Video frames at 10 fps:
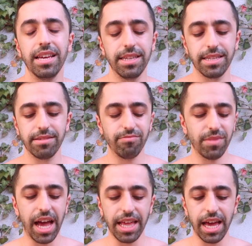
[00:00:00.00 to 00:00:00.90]
it's,
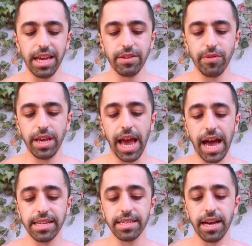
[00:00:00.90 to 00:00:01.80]
I, it's it
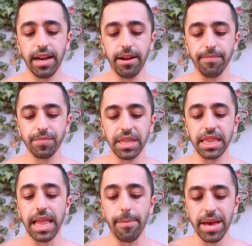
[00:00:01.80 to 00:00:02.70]
has um,
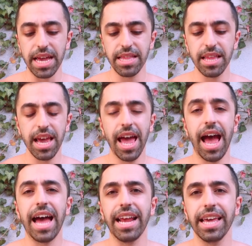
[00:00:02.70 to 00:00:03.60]
lemon
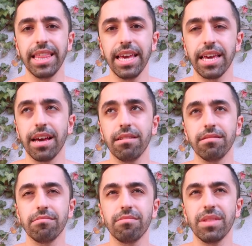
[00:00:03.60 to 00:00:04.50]
and I think
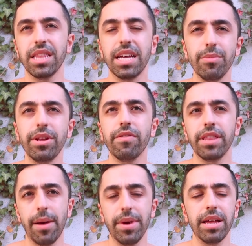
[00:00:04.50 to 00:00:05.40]
little bit of
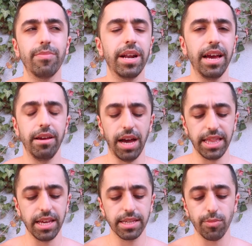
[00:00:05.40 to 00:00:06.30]
lemon, but I, I
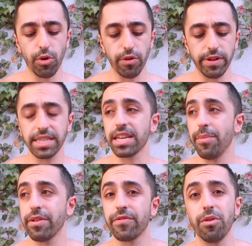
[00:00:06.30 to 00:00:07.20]
think it's more of it is
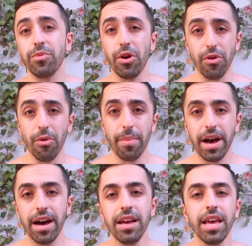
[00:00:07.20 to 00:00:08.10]
coming from
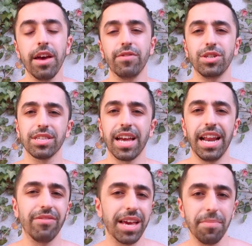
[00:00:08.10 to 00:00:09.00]
yoyoba, which is
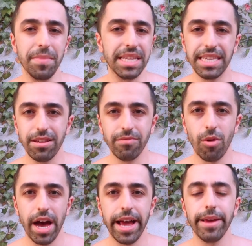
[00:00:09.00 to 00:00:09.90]
kind of like a minty
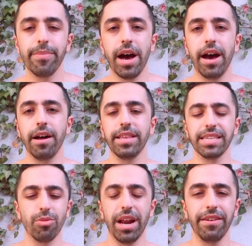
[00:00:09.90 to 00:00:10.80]
vibe. Uh,
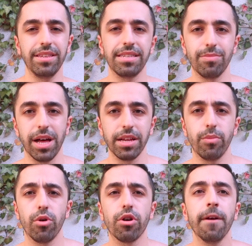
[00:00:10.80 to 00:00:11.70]
that's what I smell it
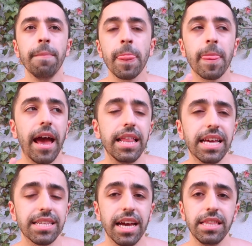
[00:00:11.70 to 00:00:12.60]
more, and
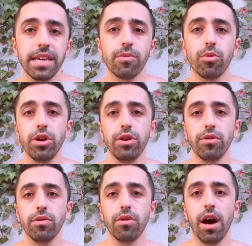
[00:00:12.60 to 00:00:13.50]
that's I think what
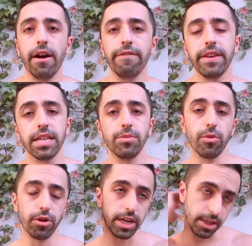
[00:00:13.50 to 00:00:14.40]
you uh, feel it
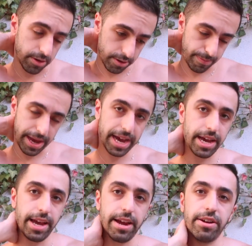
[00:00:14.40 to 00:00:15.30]
more in your back
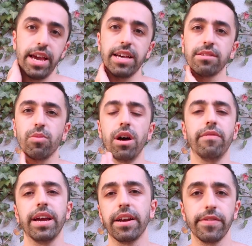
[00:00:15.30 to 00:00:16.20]
area as well,
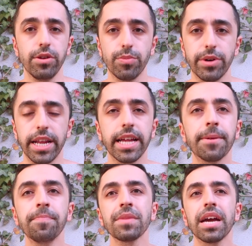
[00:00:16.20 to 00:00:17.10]
wherever you put it.
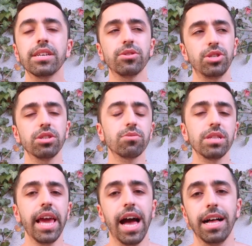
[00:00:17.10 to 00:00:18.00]
So it just
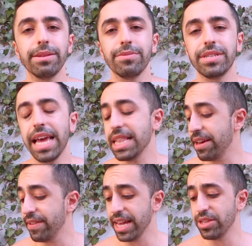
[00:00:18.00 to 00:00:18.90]
really helps with
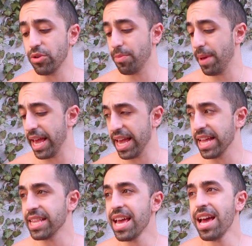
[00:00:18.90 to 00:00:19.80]
alleviate your
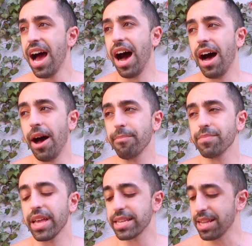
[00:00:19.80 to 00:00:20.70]
pain. Um,
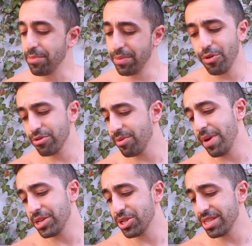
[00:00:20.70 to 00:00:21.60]
like some people also
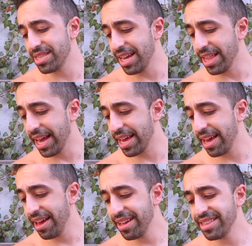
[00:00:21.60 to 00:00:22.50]
mentioned to say like
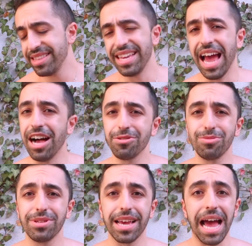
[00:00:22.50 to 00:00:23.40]
it helps
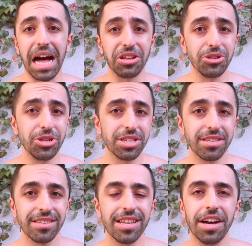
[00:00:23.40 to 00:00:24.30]
with like allergies
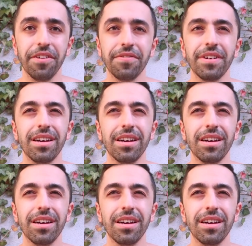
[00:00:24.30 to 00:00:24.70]
and stuff.